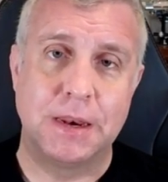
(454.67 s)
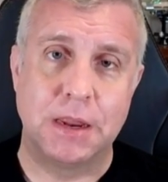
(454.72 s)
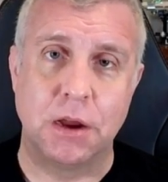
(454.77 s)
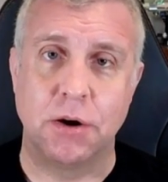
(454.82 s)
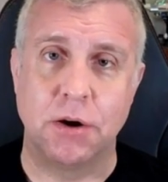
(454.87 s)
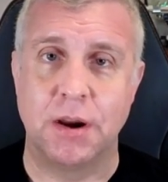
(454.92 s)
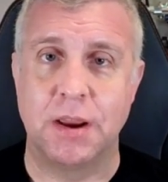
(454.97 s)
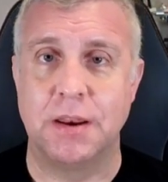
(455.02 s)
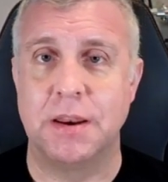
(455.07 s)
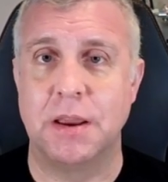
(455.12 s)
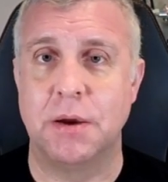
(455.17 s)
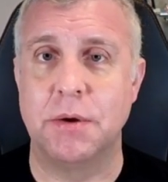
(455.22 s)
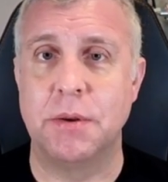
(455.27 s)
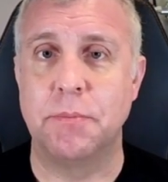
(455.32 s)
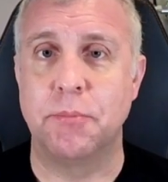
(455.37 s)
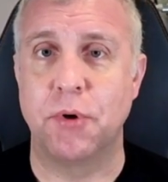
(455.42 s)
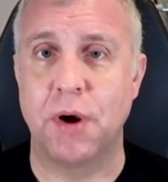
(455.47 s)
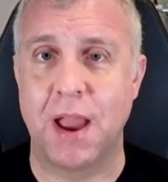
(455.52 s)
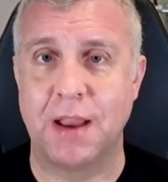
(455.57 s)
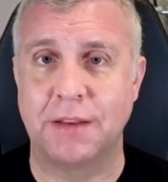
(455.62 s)
All right, now in
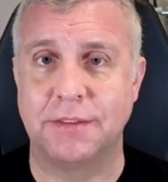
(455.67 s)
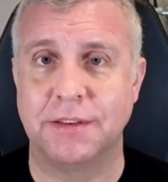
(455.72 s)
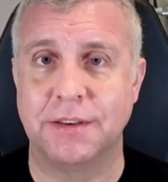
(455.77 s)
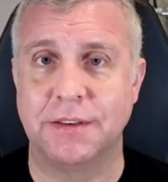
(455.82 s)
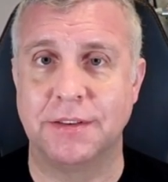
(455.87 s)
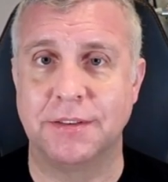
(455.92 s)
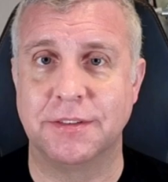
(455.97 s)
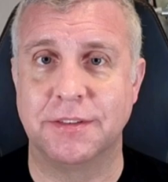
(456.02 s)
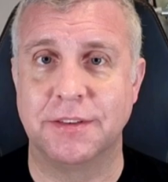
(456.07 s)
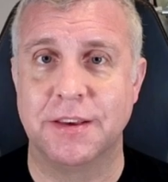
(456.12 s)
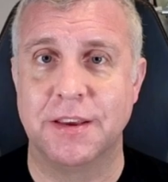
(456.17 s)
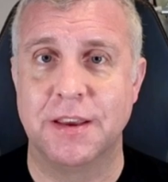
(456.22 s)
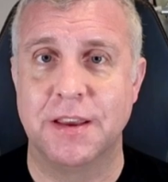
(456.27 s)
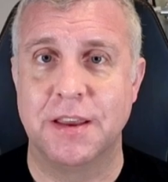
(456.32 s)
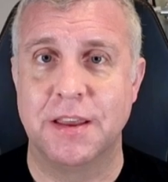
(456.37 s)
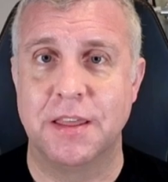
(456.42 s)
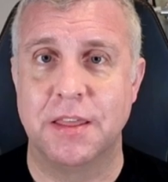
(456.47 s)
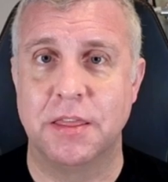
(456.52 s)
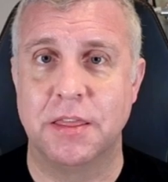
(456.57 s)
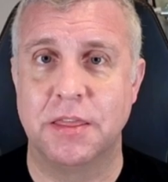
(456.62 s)
practice,
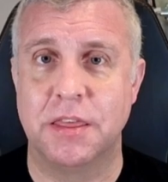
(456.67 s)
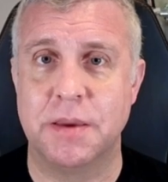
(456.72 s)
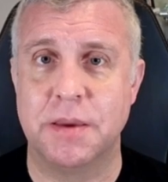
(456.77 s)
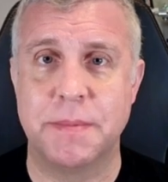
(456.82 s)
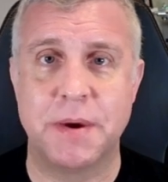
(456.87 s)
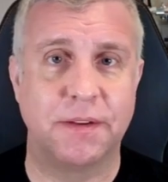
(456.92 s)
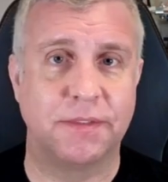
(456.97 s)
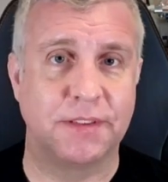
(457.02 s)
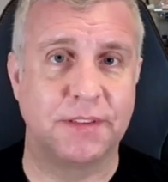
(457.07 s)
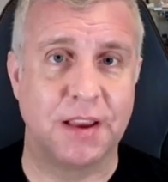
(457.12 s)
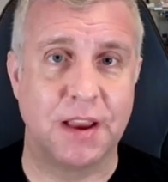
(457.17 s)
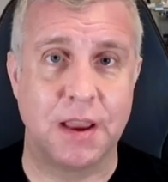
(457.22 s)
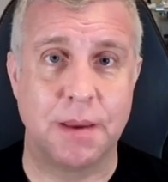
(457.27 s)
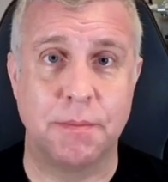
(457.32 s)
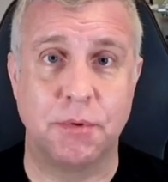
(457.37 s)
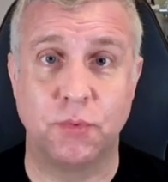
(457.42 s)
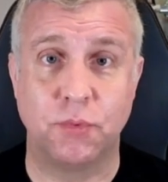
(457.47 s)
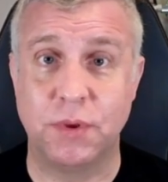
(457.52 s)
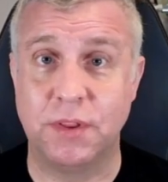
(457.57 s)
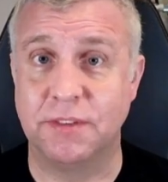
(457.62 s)
the amount of time
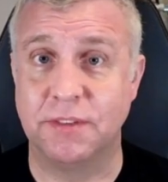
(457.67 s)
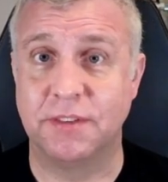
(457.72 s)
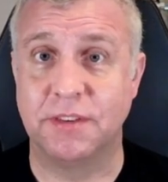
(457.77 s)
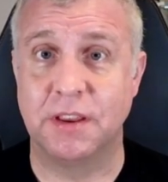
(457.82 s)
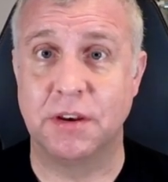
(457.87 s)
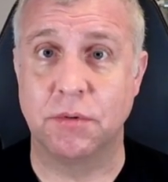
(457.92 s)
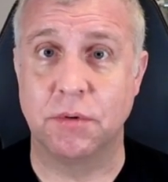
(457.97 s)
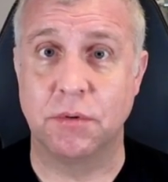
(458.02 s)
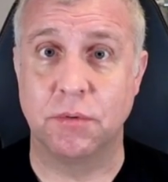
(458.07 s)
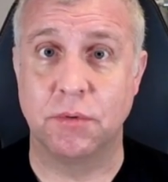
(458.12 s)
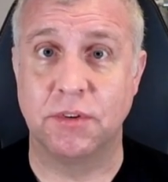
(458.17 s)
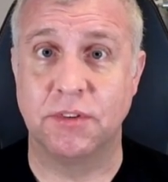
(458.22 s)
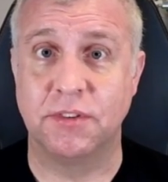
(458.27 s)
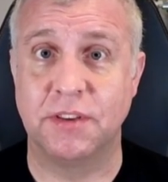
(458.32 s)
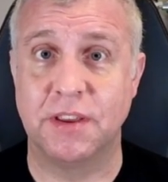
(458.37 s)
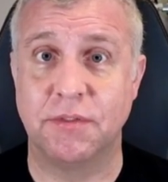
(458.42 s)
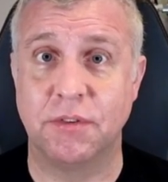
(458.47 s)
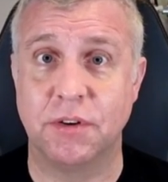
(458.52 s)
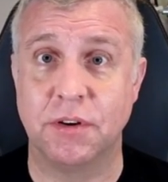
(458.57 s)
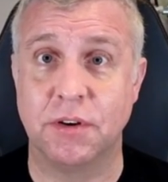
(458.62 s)
between sender and
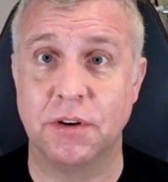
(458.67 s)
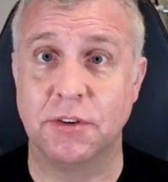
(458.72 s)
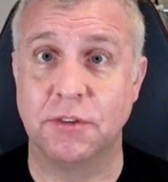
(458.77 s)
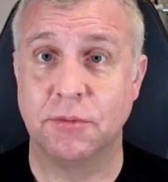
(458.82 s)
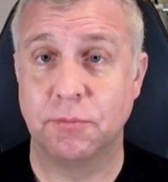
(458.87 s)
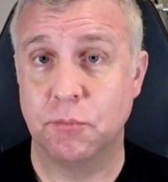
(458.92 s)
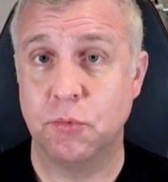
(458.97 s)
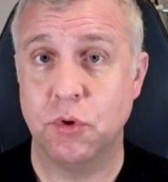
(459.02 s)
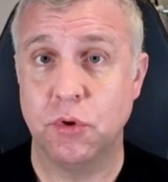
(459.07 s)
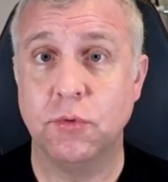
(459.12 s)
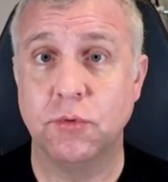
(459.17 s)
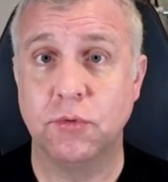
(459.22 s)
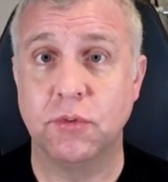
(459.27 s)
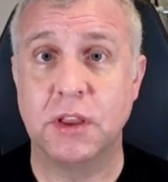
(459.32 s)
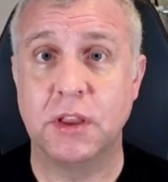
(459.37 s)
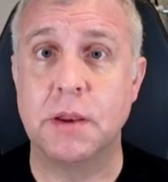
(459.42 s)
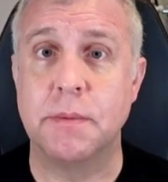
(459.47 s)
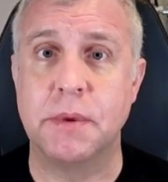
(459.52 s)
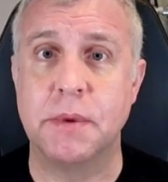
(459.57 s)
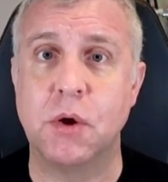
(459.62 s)
receiver is
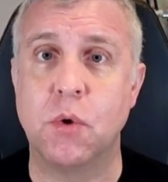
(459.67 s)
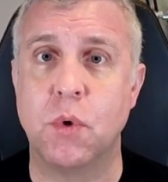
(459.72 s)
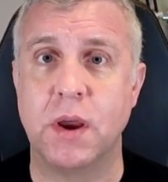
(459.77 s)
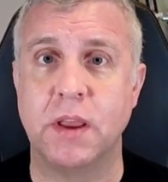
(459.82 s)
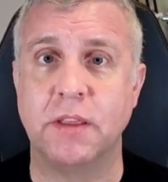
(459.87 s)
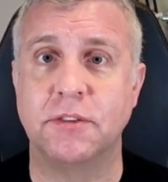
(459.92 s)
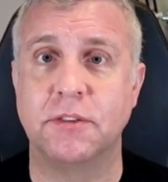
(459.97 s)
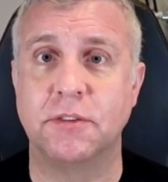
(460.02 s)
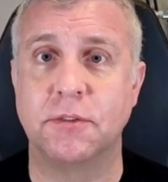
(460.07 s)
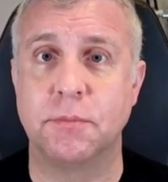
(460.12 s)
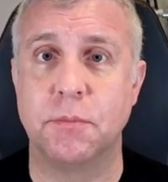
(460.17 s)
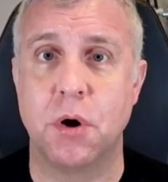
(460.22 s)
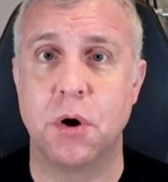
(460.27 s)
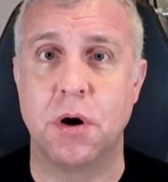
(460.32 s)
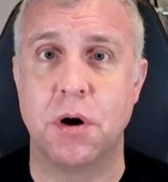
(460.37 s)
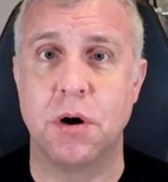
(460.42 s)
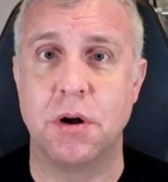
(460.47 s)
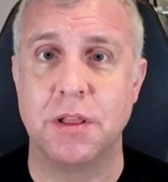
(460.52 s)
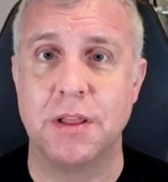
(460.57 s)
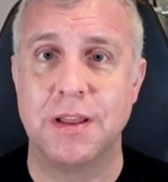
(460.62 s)
usually going to be quite
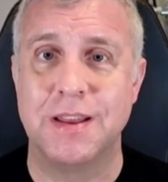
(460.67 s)
small.